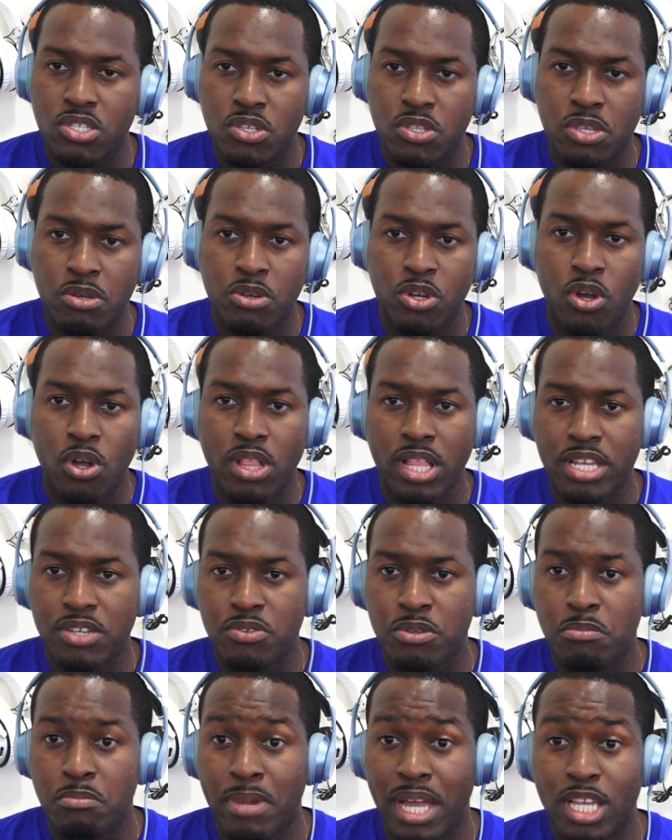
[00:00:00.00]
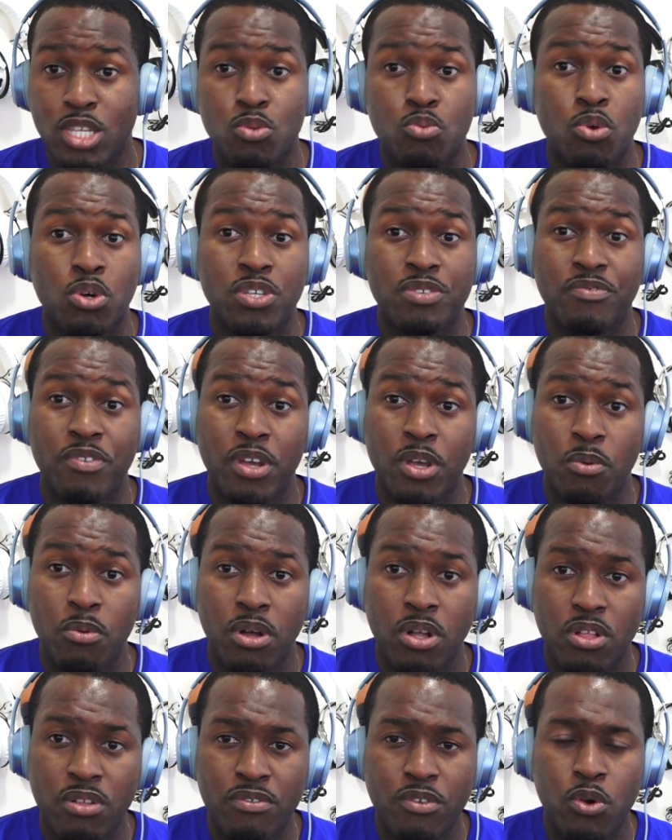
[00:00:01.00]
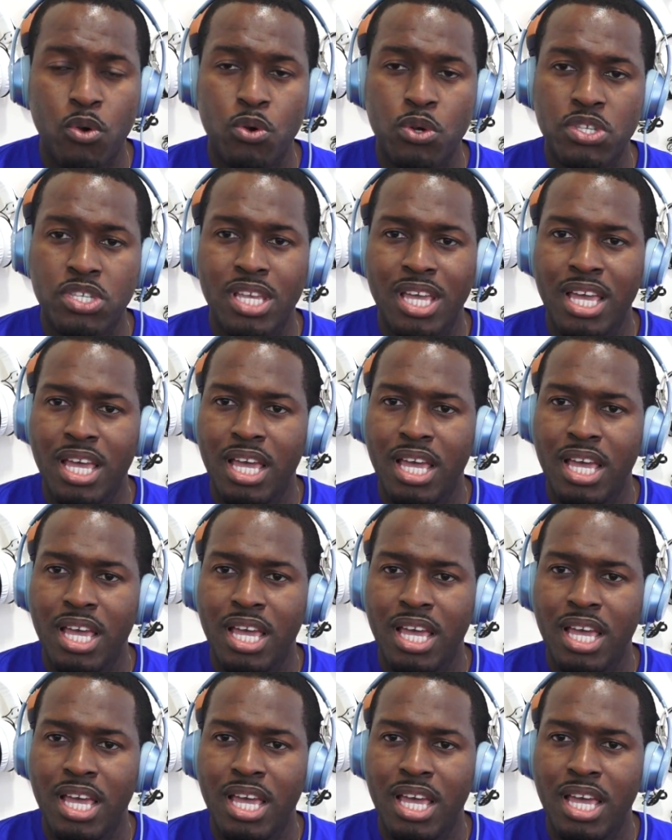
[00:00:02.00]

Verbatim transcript: So the call stream mics works very well. Of course,